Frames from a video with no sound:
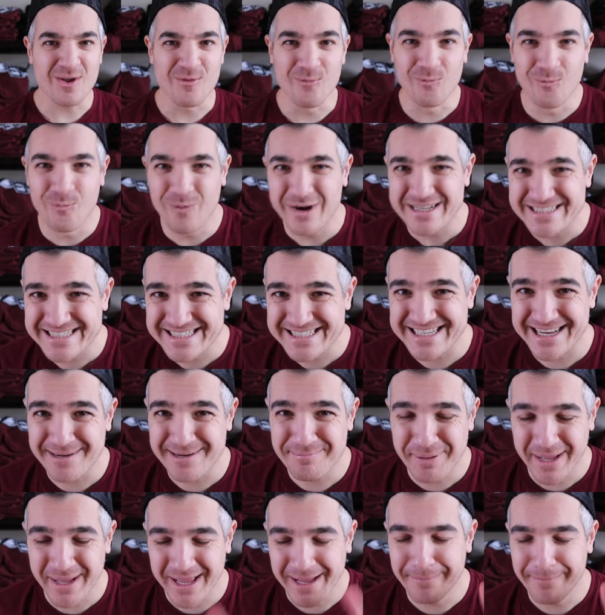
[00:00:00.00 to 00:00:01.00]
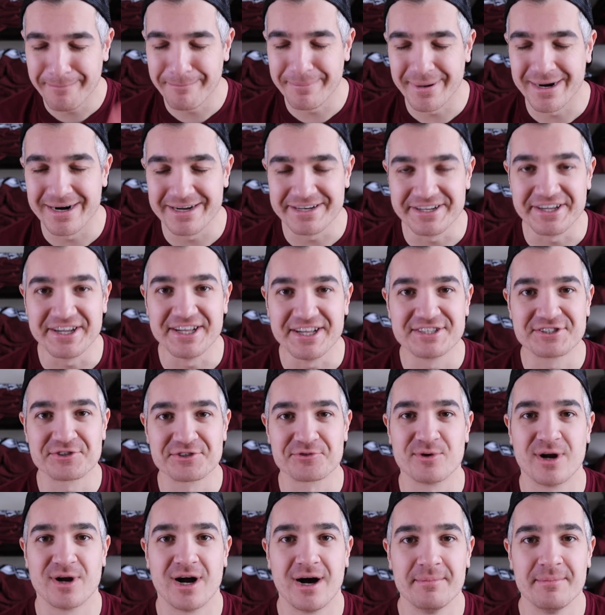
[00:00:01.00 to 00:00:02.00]
What's up, bud?
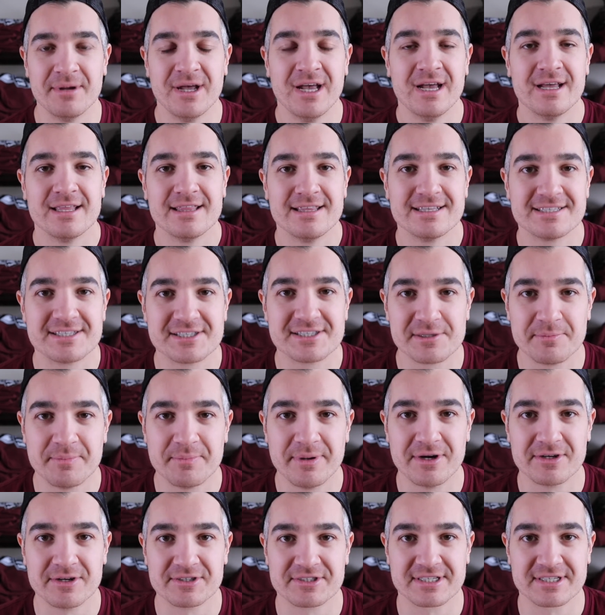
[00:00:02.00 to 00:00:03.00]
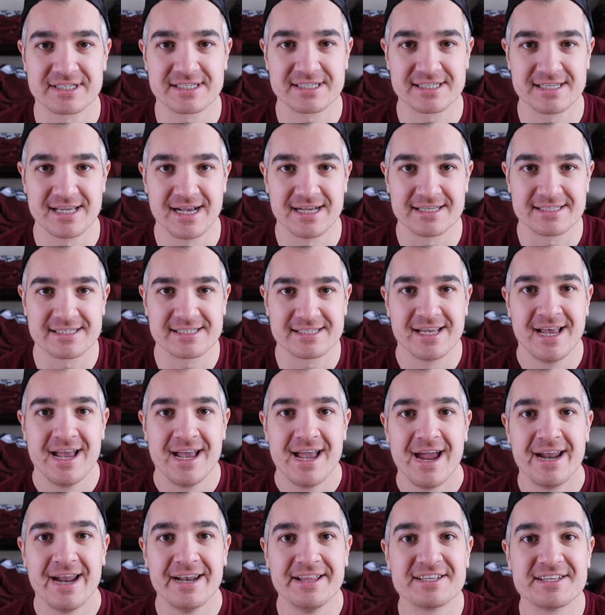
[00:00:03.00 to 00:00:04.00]
It's Rob. This is Apparel Success.
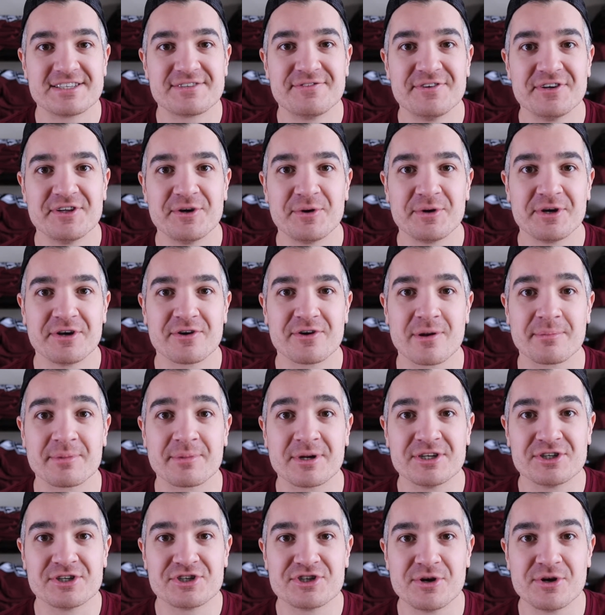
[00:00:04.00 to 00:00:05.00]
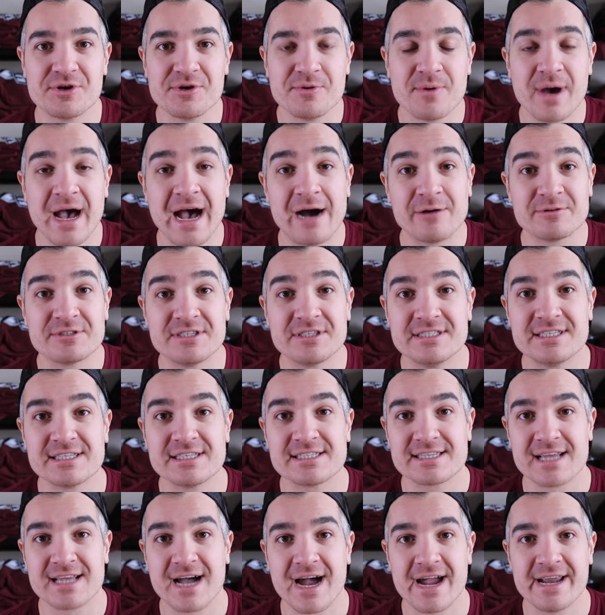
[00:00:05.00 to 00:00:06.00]
And in this video here, I'm gonna show you how to
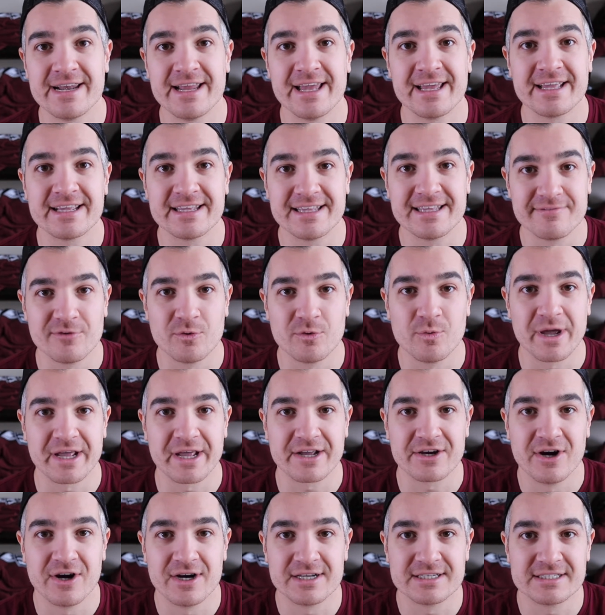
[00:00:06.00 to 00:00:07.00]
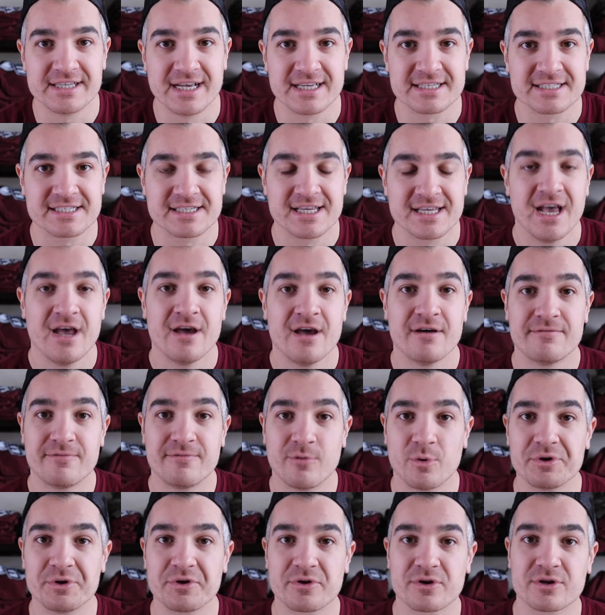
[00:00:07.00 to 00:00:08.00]
design a giveaway contest
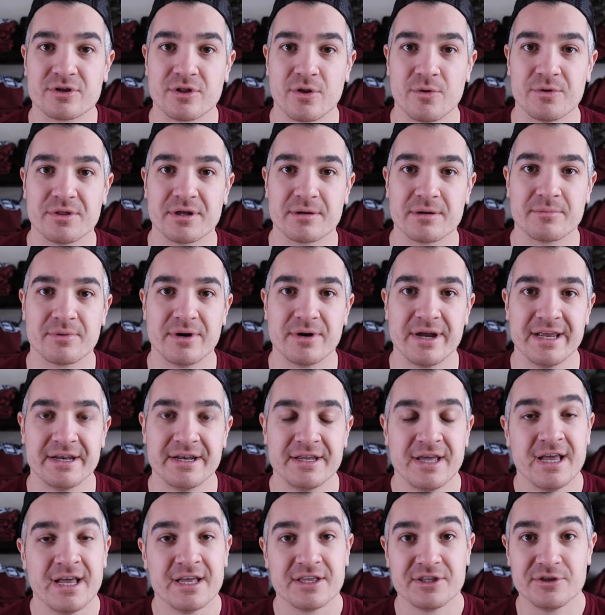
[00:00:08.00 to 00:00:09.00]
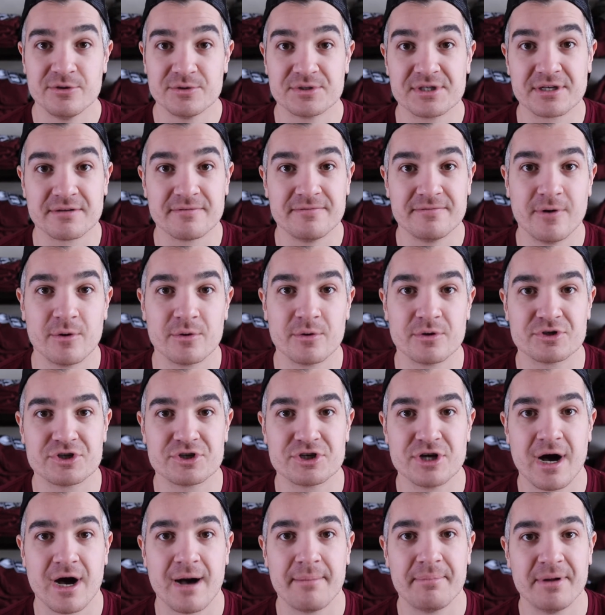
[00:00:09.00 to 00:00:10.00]
for your clothing brand using
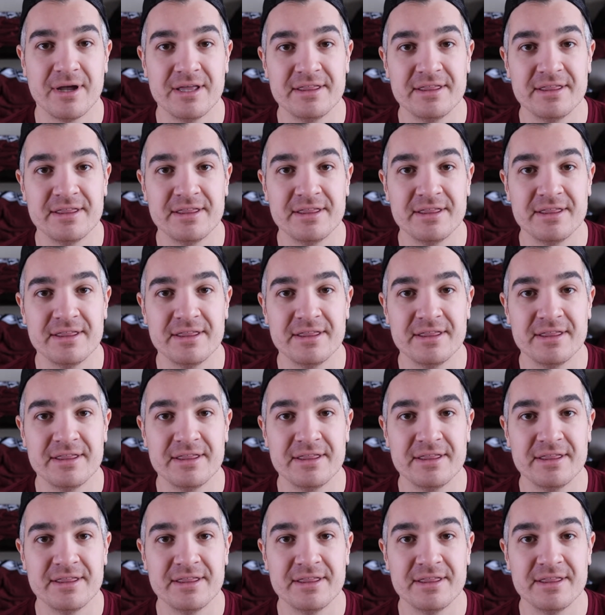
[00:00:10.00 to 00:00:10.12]
Photoshop.